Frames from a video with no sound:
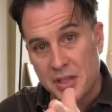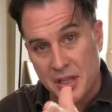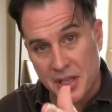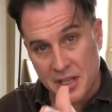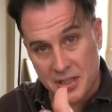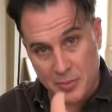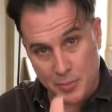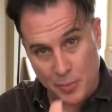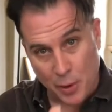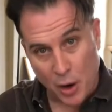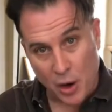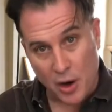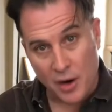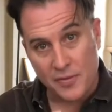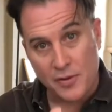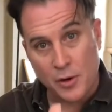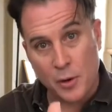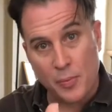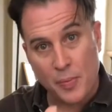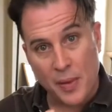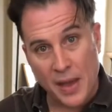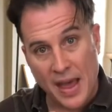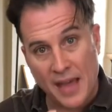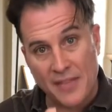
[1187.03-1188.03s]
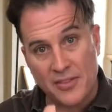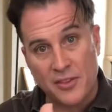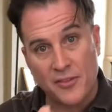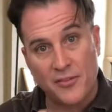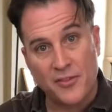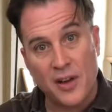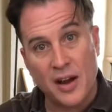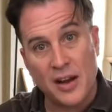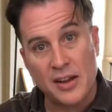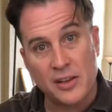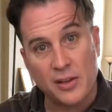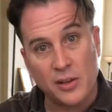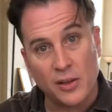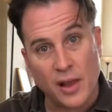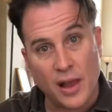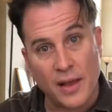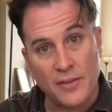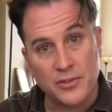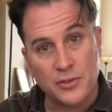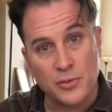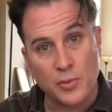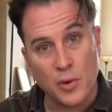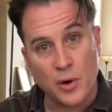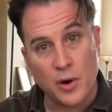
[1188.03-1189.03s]
As part of your path to finding your
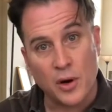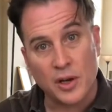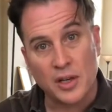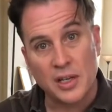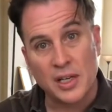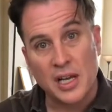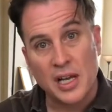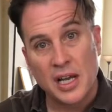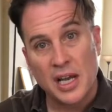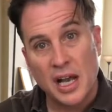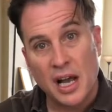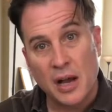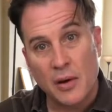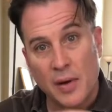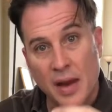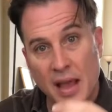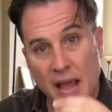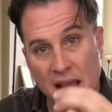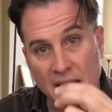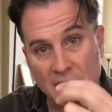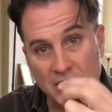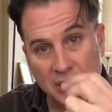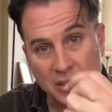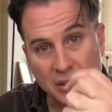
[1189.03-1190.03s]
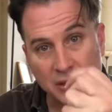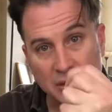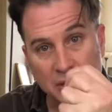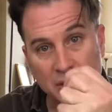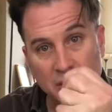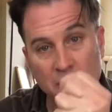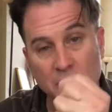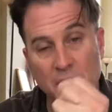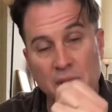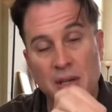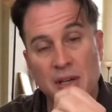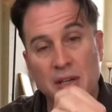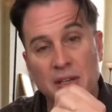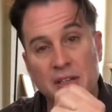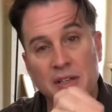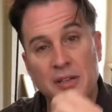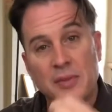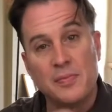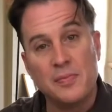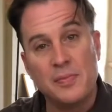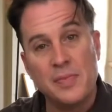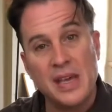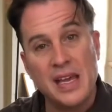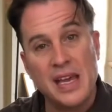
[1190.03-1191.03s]
life's work, I want to ask you to
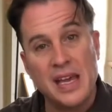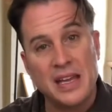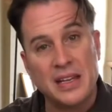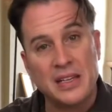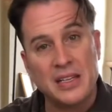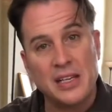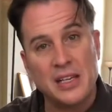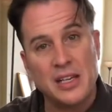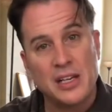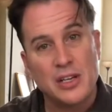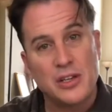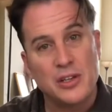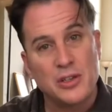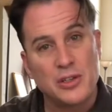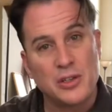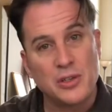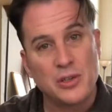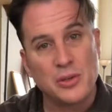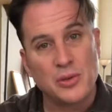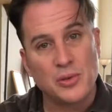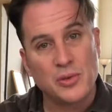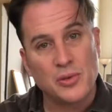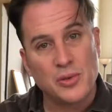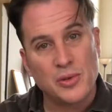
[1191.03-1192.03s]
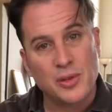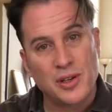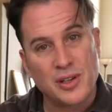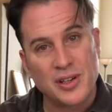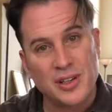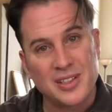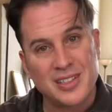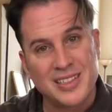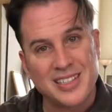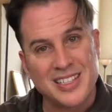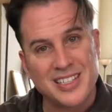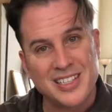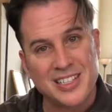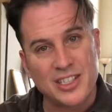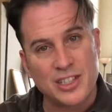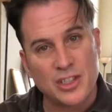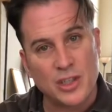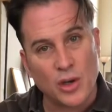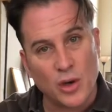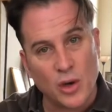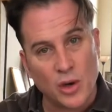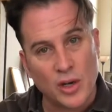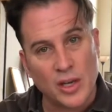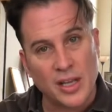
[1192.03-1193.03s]
commit to
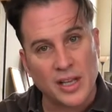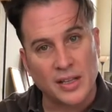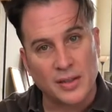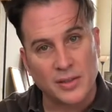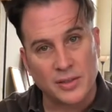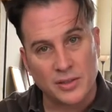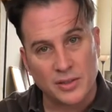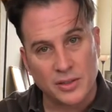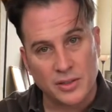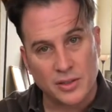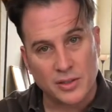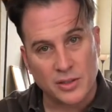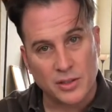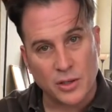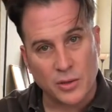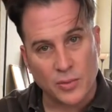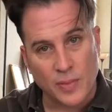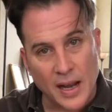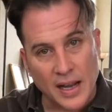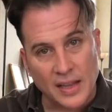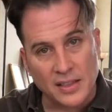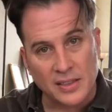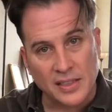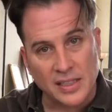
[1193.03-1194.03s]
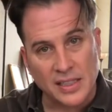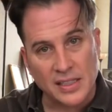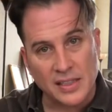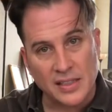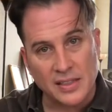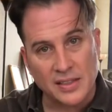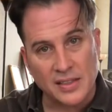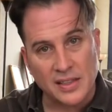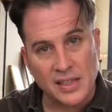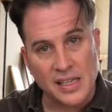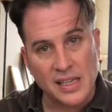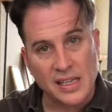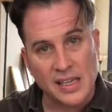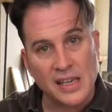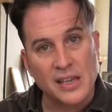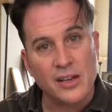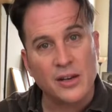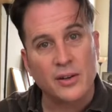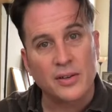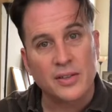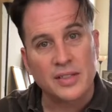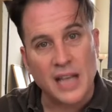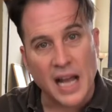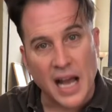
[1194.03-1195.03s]
discerning correctly the
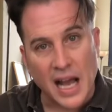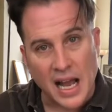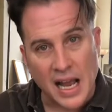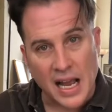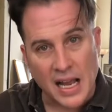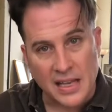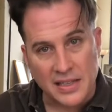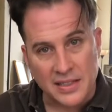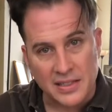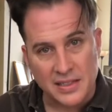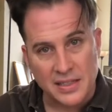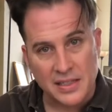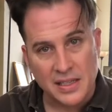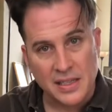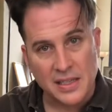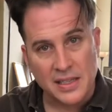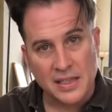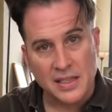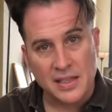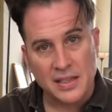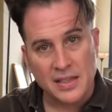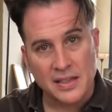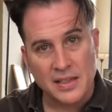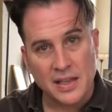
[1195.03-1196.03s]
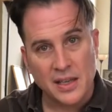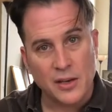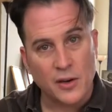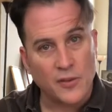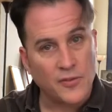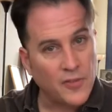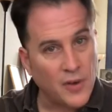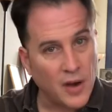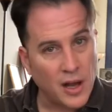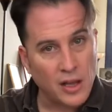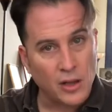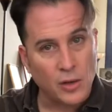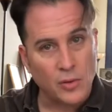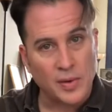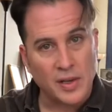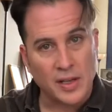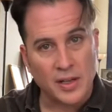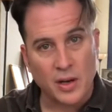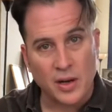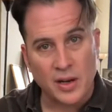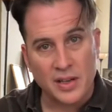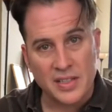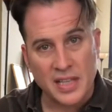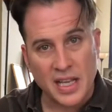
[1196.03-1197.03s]
inner guides that you're
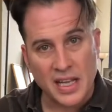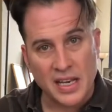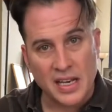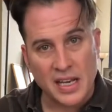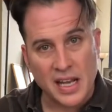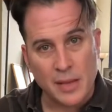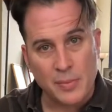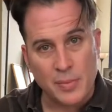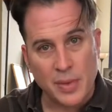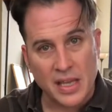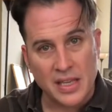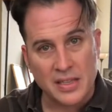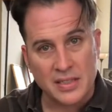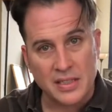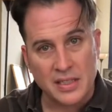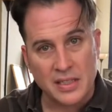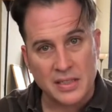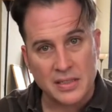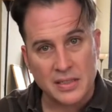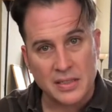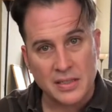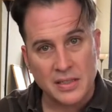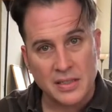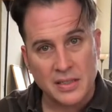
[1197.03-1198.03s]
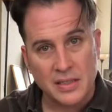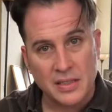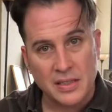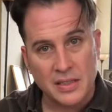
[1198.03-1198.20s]
following on a day-to-day basis.